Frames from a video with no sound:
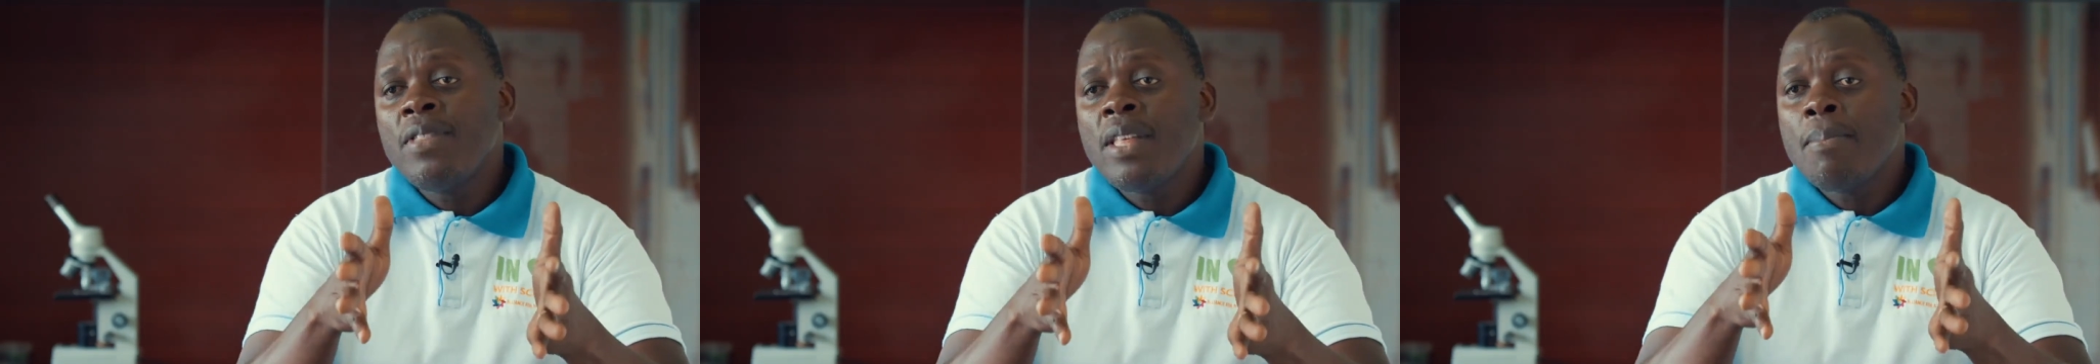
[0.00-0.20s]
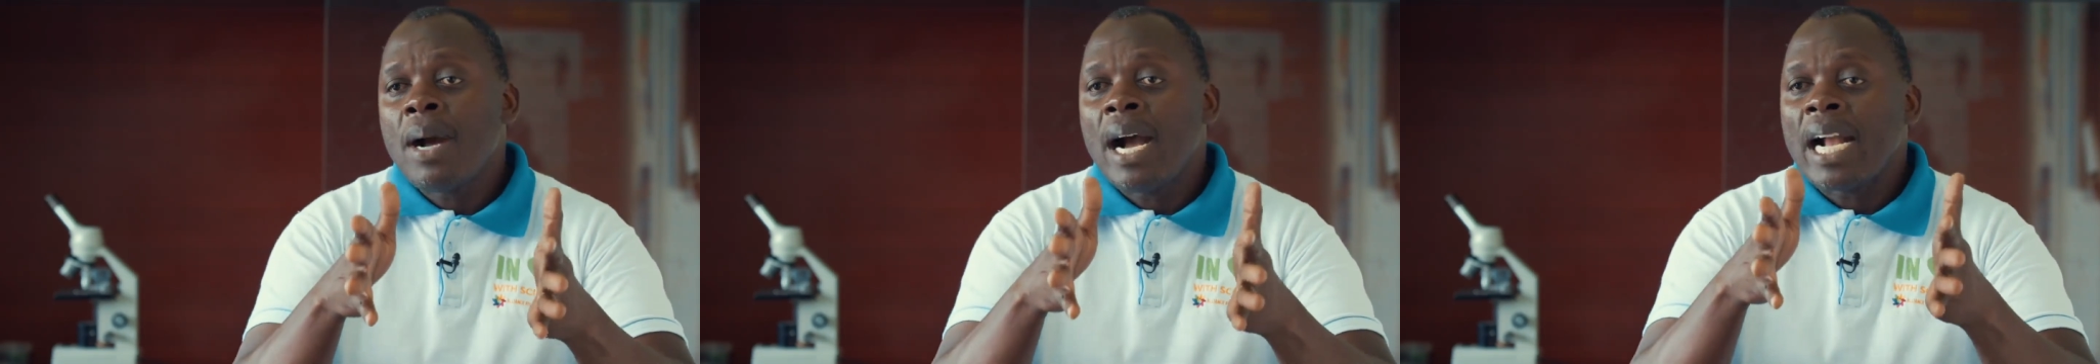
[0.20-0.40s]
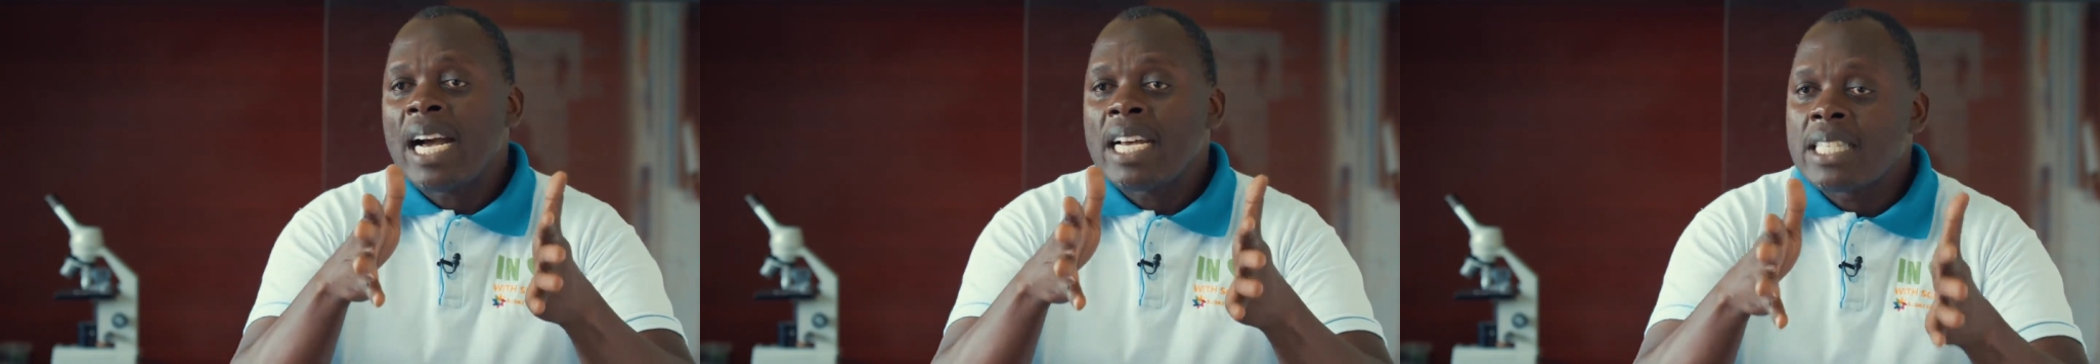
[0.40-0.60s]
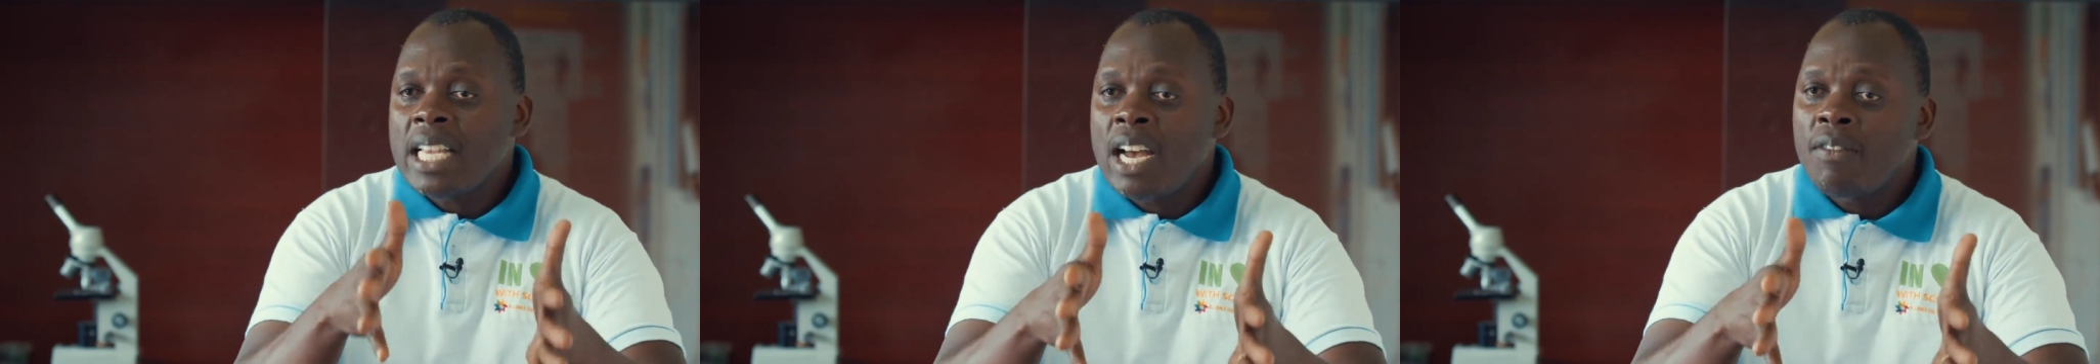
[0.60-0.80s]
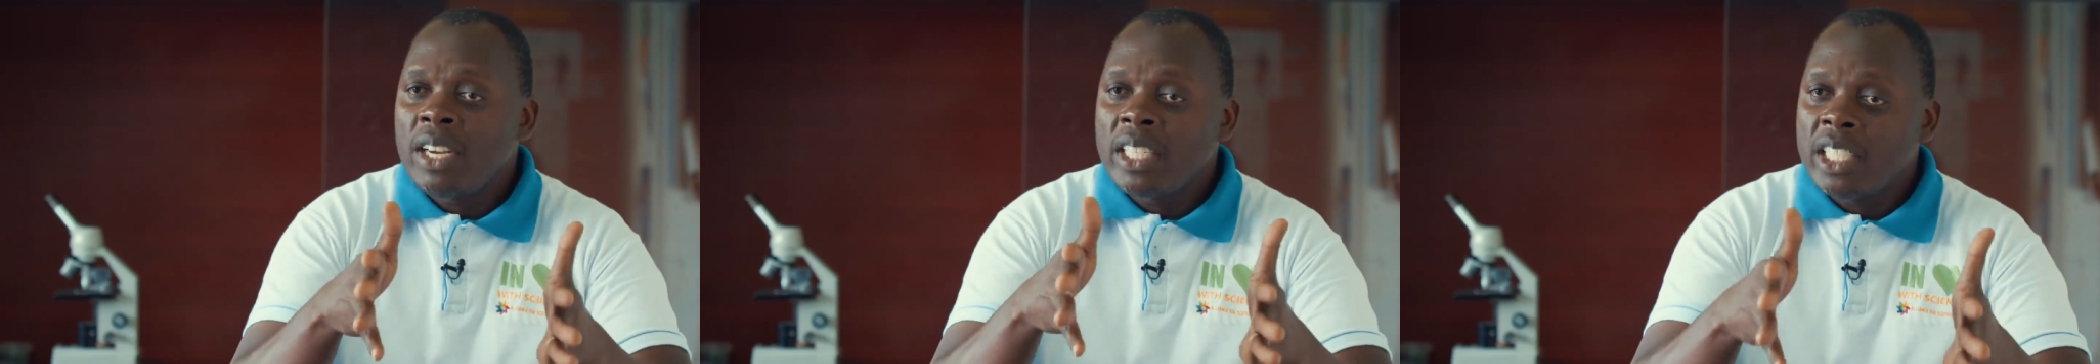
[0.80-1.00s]
them a
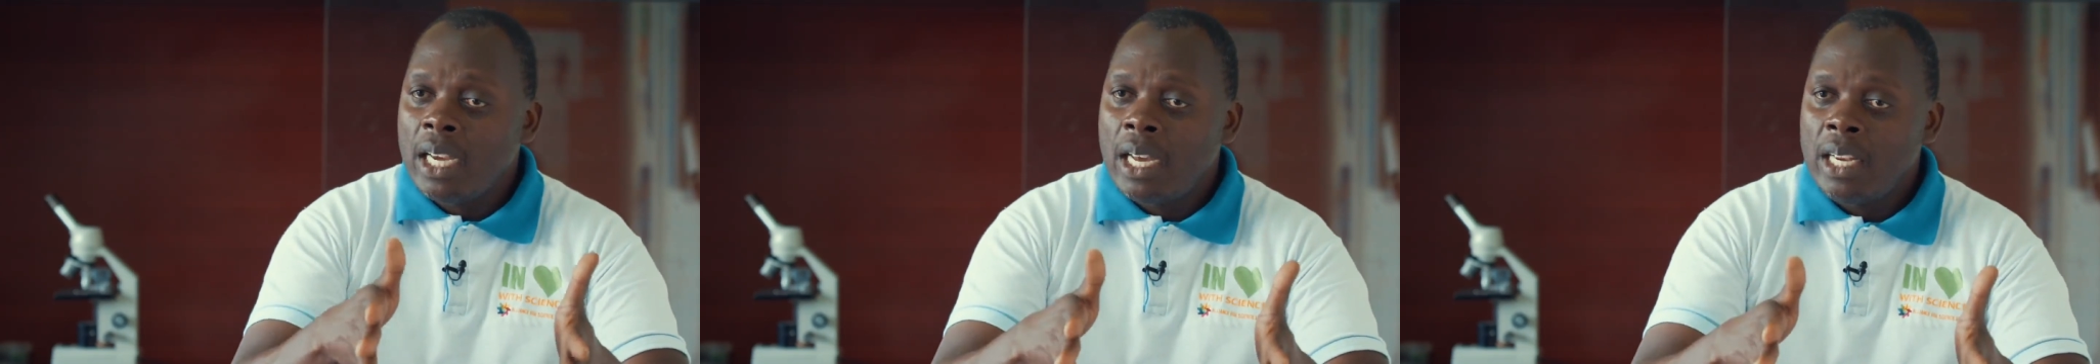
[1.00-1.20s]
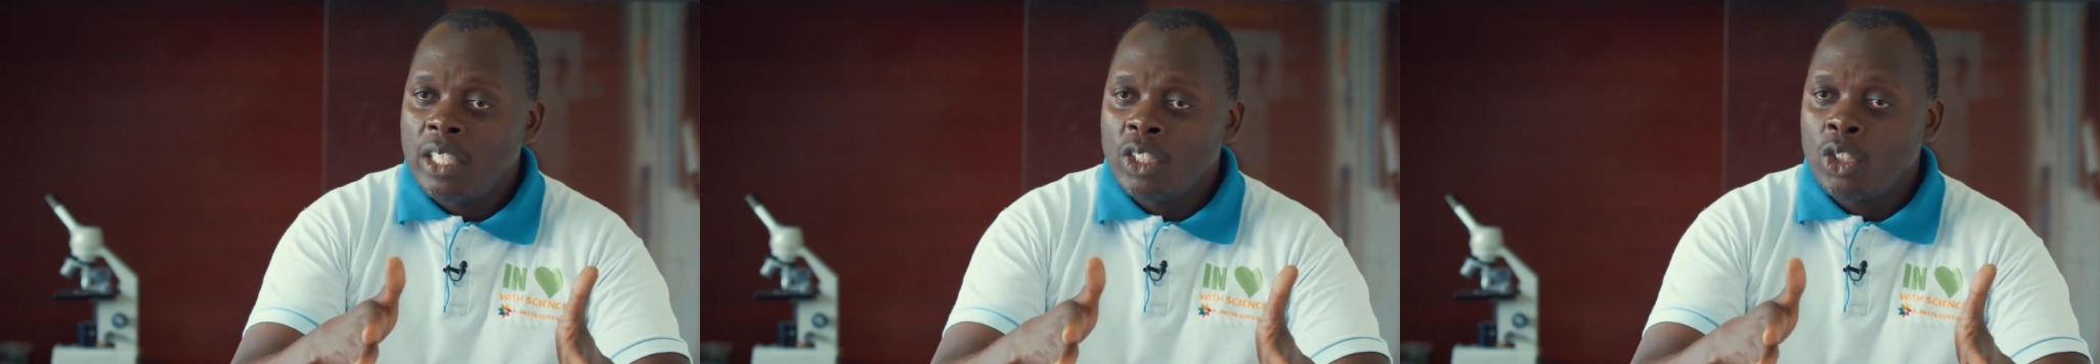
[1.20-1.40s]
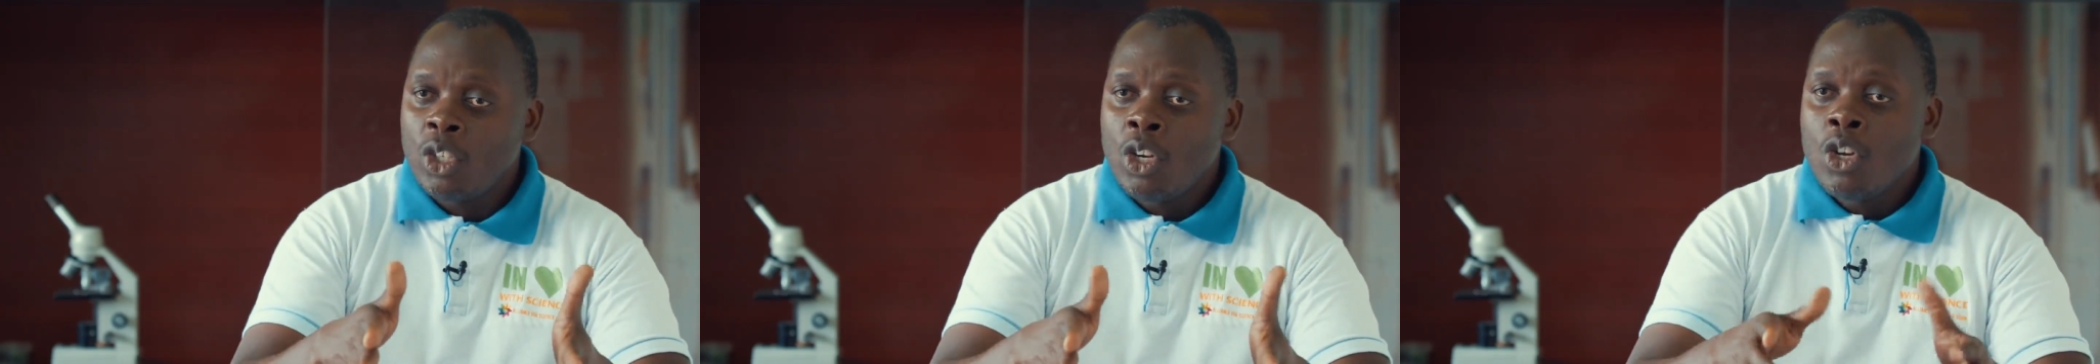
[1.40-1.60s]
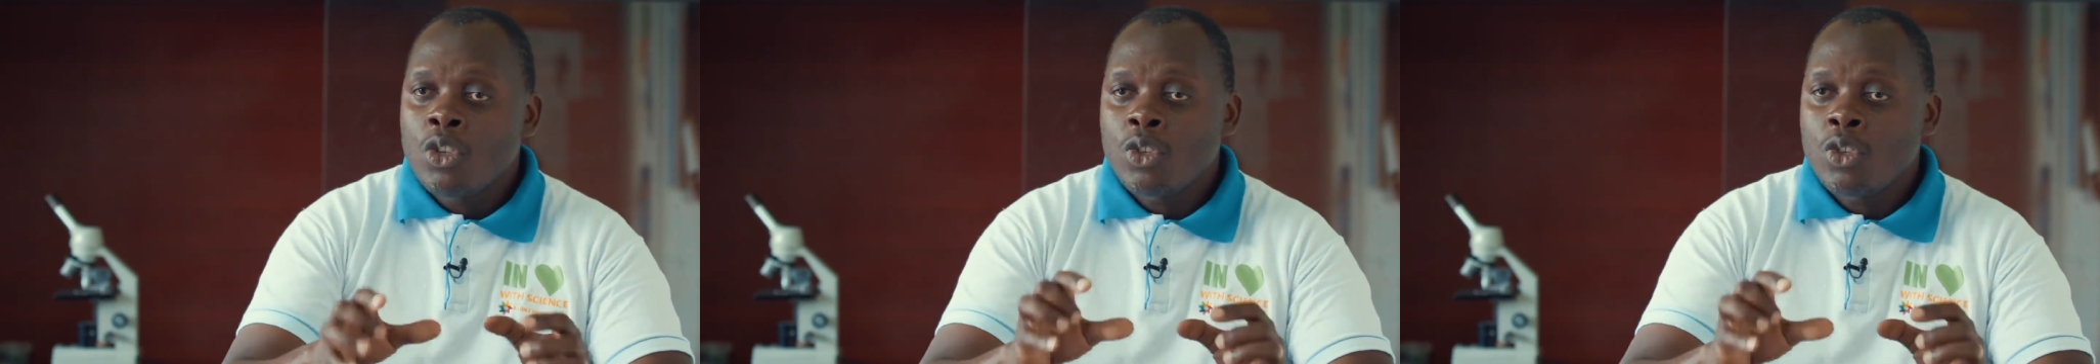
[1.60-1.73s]
cassava challenge.